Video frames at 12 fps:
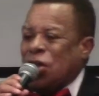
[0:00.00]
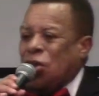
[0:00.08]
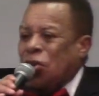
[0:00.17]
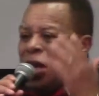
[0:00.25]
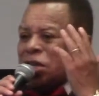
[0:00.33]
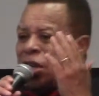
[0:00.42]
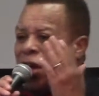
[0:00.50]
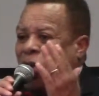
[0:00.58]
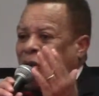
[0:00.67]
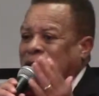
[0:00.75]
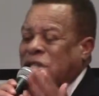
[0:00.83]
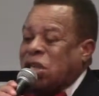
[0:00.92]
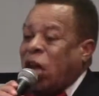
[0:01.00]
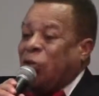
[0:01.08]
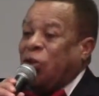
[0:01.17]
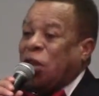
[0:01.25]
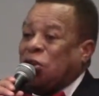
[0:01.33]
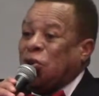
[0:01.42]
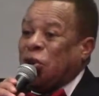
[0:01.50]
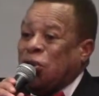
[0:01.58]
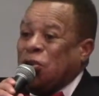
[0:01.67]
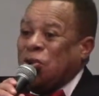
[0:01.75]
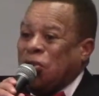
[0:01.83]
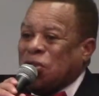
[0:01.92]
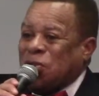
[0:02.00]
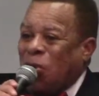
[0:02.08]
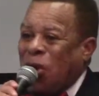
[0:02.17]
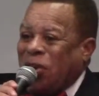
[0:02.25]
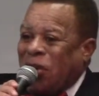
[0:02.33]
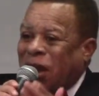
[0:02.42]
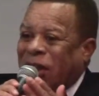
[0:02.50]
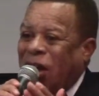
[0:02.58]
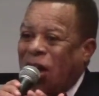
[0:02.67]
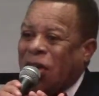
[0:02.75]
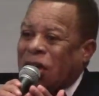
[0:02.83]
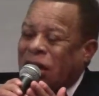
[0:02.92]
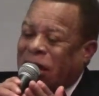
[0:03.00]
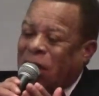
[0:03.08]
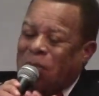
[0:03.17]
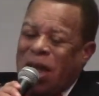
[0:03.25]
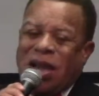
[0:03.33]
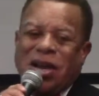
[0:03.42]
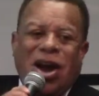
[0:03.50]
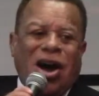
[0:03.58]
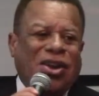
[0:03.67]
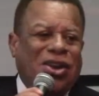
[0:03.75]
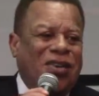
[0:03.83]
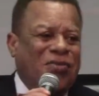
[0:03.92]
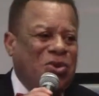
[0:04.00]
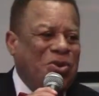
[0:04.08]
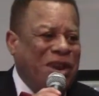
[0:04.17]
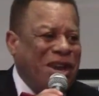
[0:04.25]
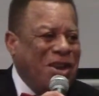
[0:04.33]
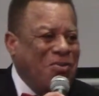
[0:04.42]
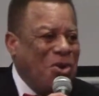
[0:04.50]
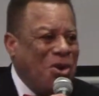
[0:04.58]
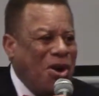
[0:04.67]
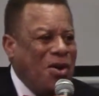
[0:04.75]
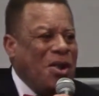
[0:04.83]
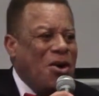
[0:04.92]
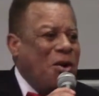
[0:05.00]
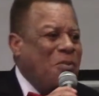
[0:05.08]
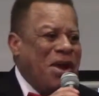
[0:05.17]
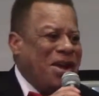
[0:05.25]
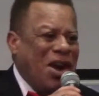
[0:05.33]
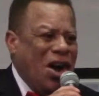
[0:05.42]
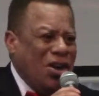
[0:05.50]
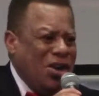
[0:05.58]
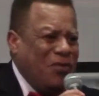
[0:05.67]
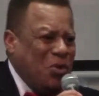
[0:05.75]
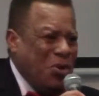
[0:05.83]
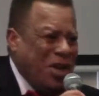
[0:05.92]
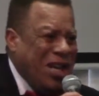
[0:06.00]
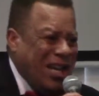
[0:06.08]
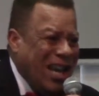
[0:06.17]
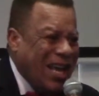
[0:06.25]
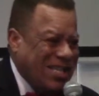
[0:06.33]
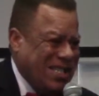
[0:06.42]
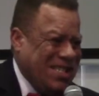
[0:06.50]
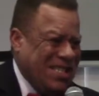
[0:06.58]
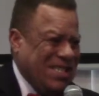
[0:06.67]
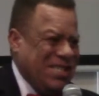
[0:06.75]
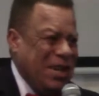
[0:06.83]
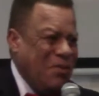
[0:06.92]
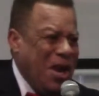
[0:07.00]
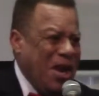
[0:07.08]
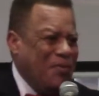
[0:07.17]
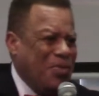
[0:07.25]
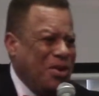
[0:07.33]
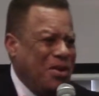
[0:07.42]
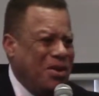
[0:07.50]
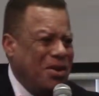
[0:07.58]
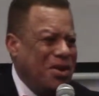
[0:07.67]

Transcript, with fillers: You need to know there's nothing that you can do this morning that God can make God love you any more or make God love you any less. Amen.